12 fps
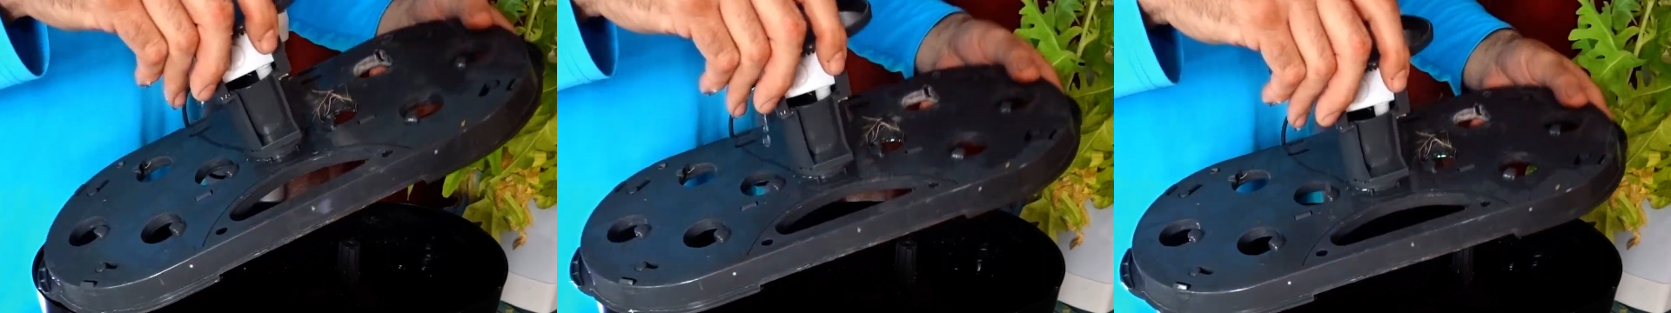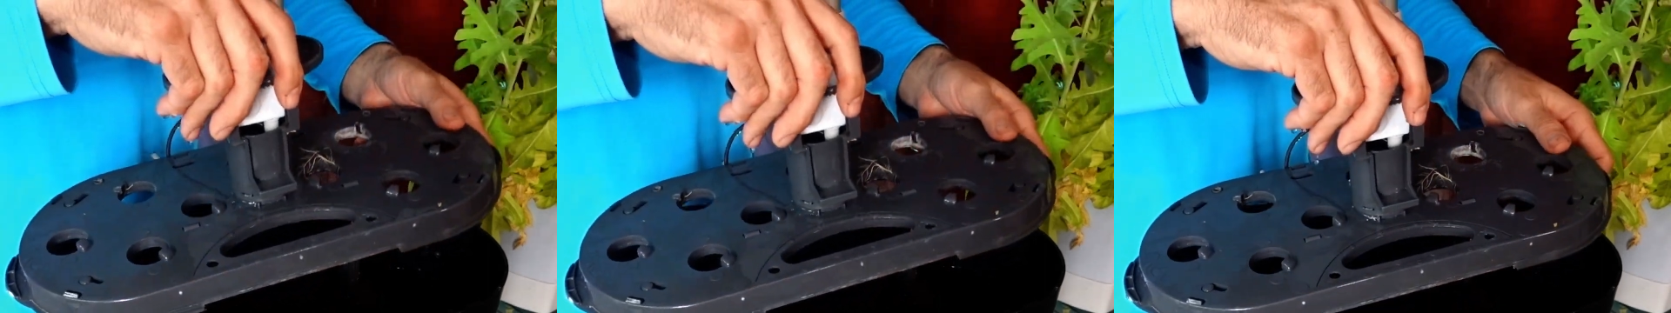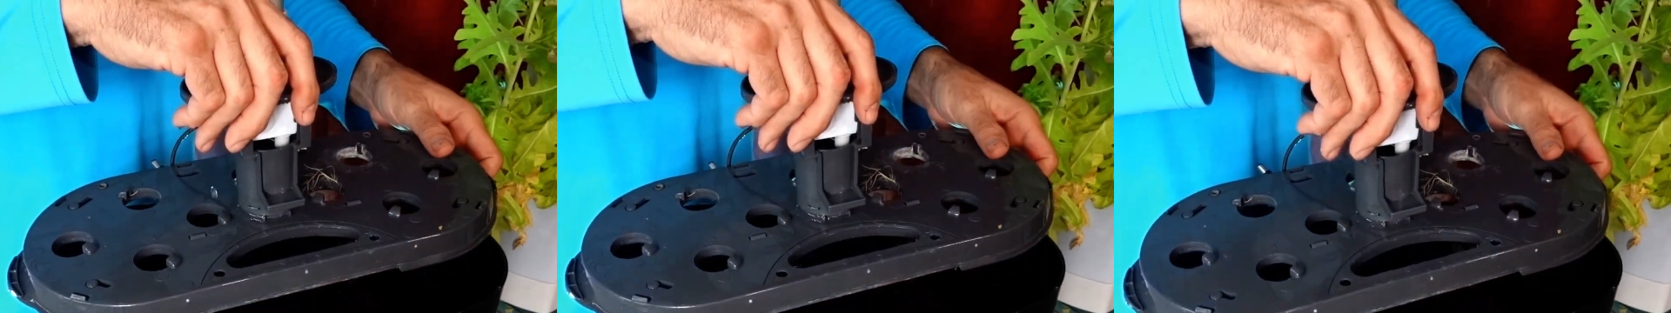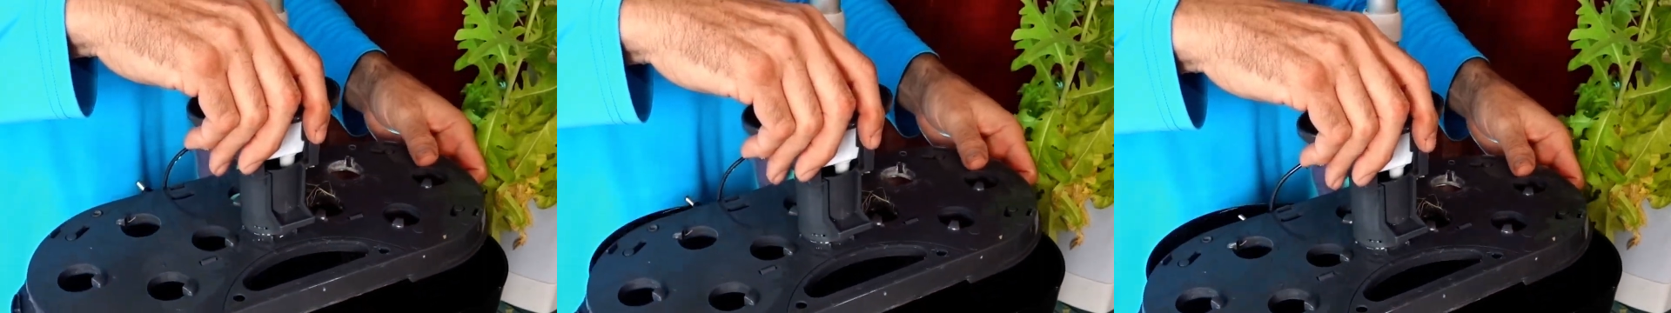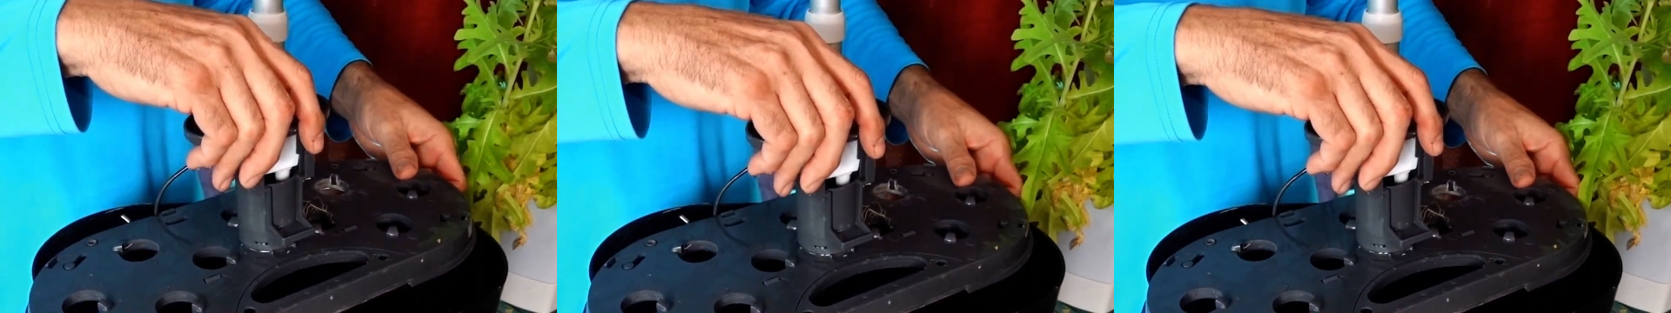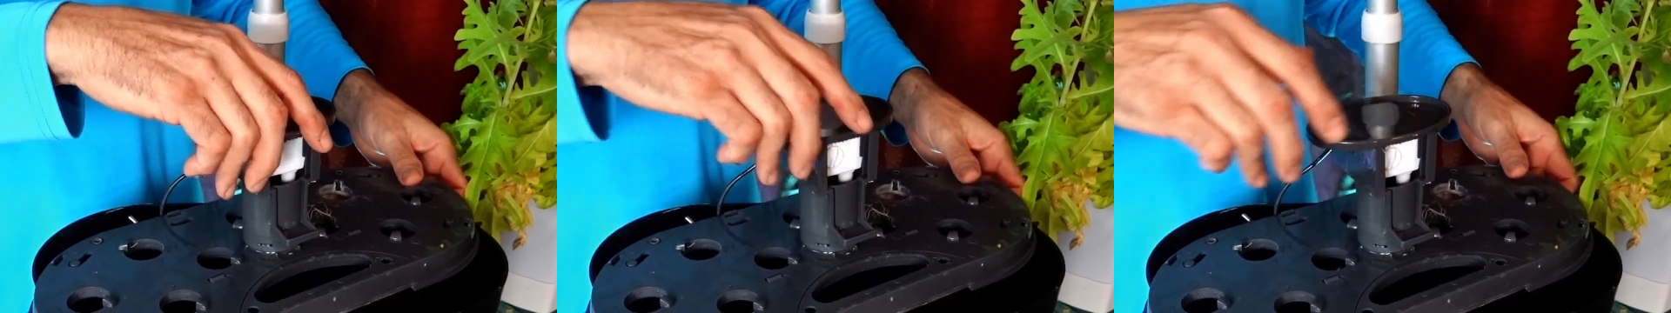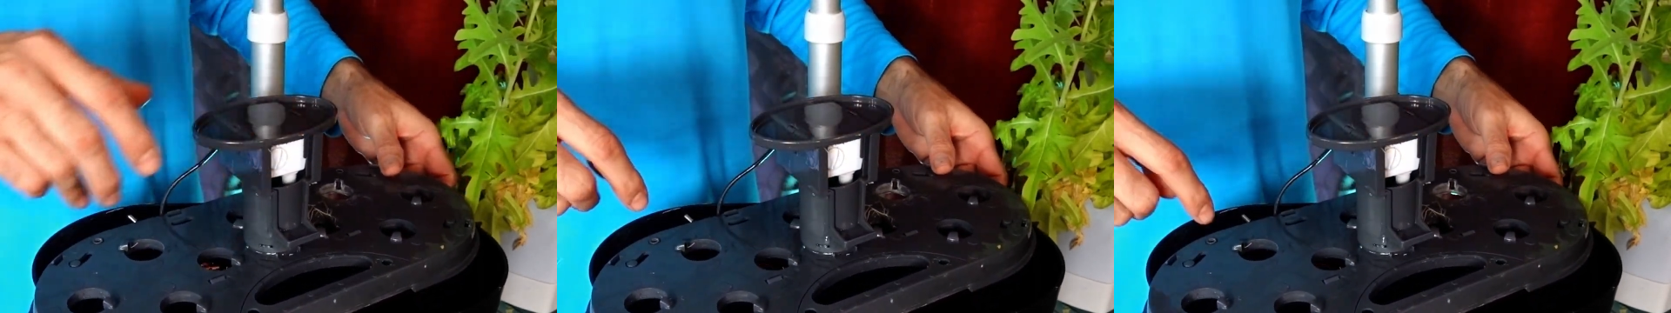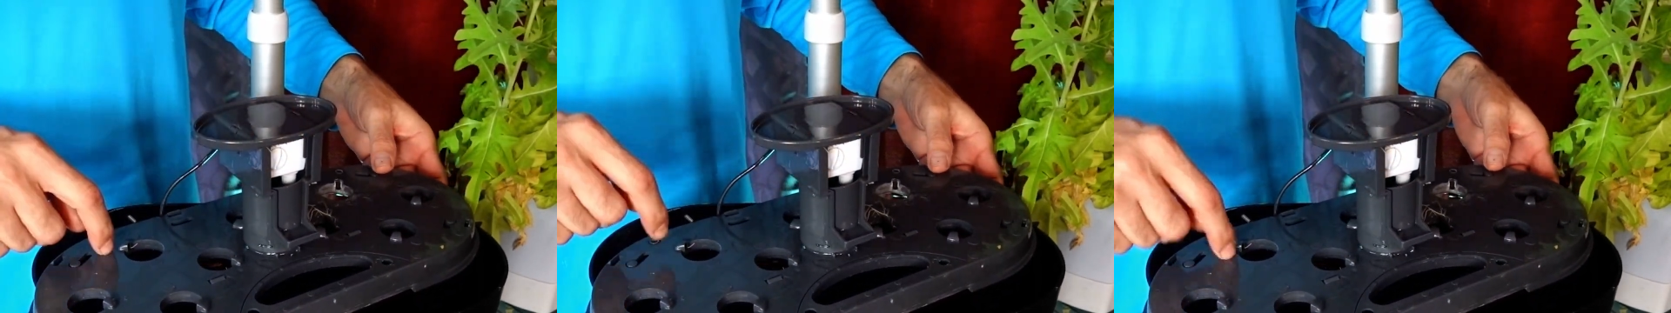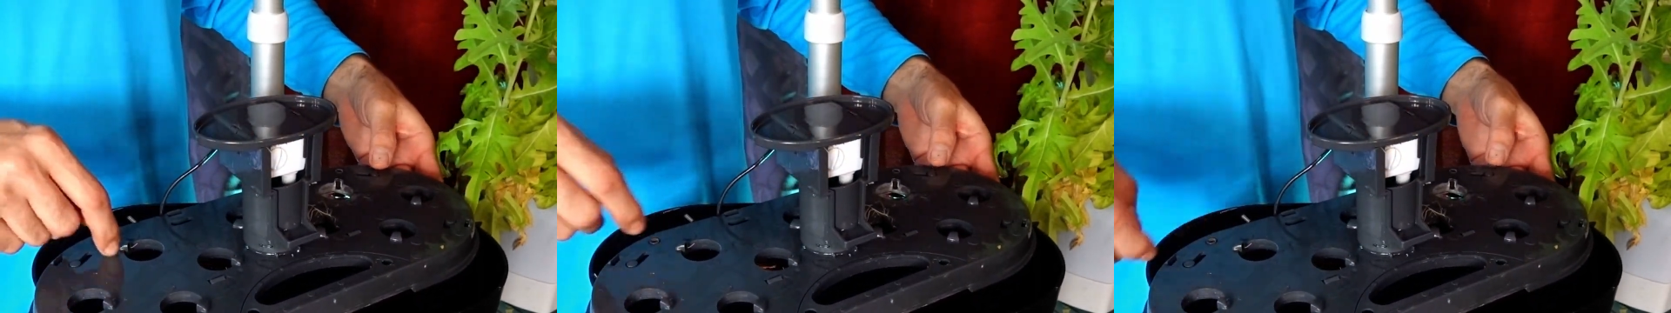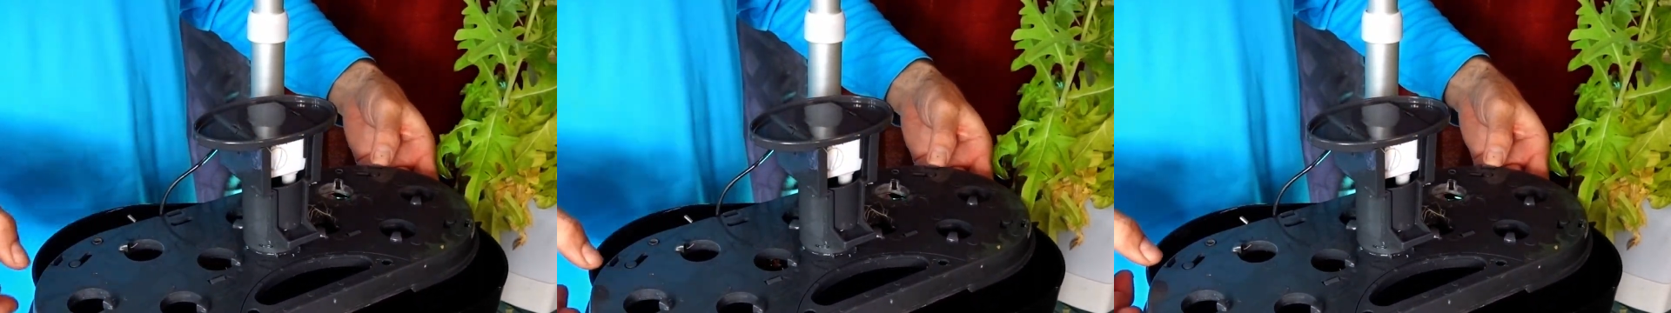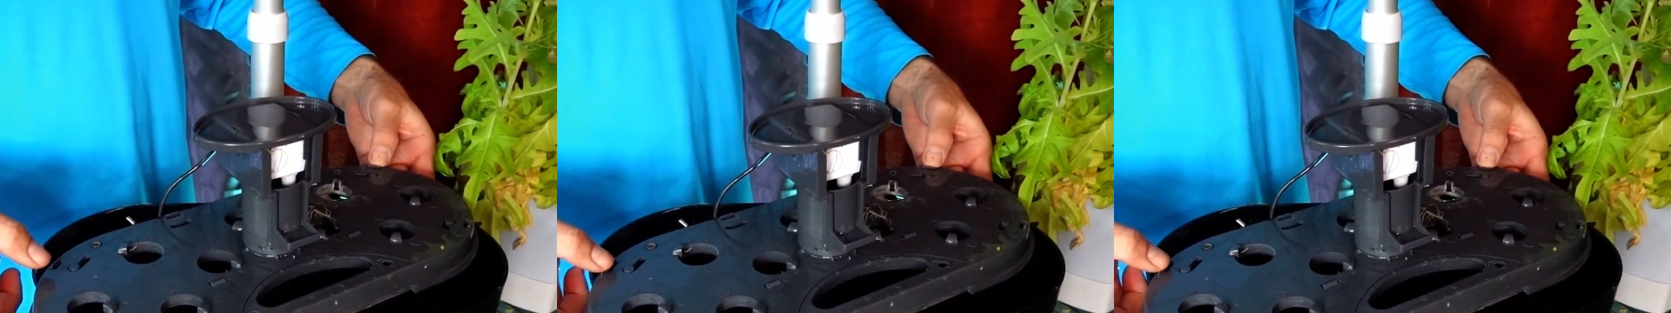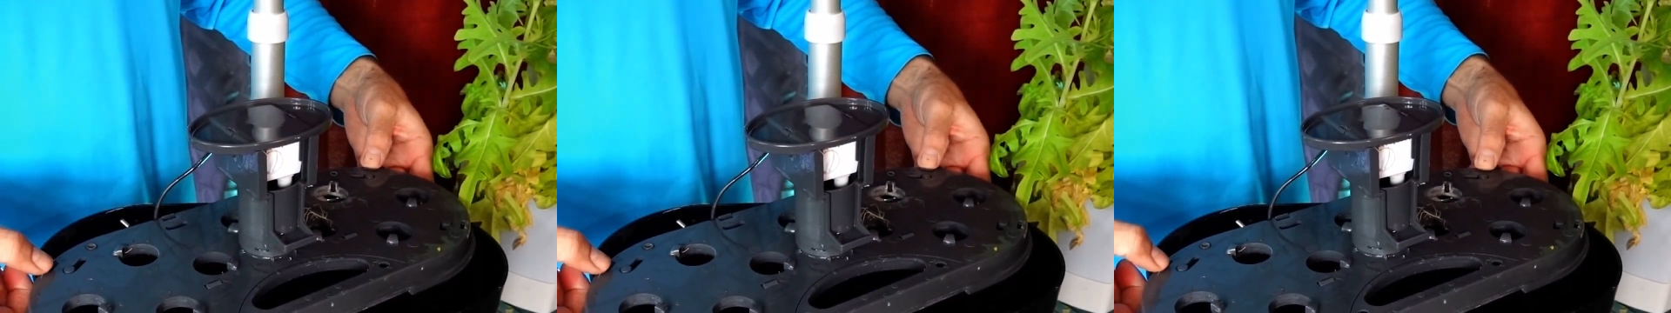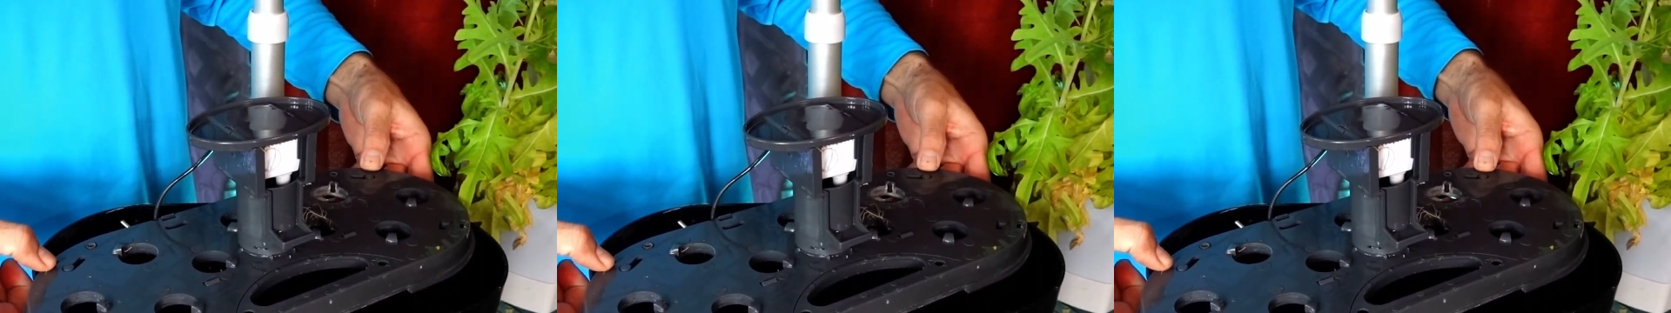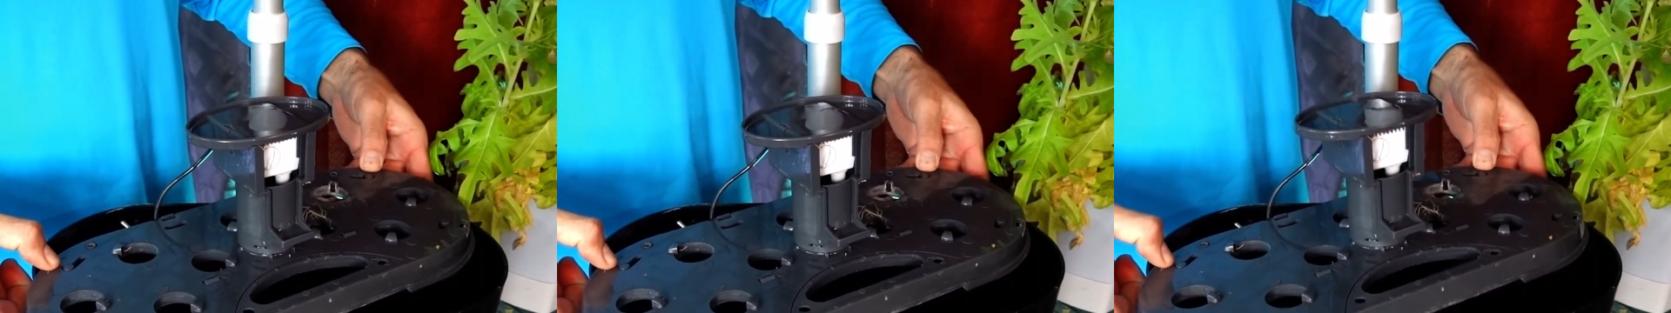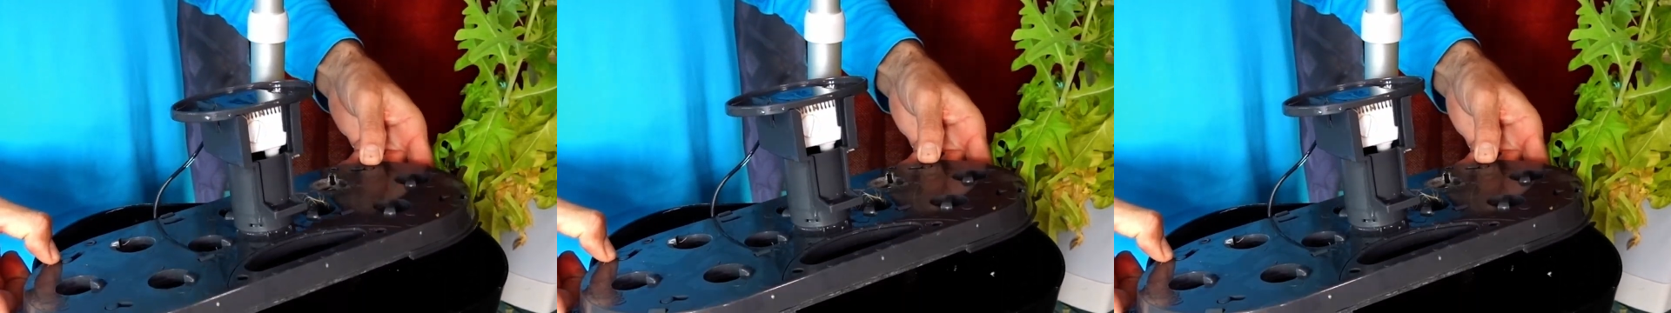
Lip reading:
(no speaker visible)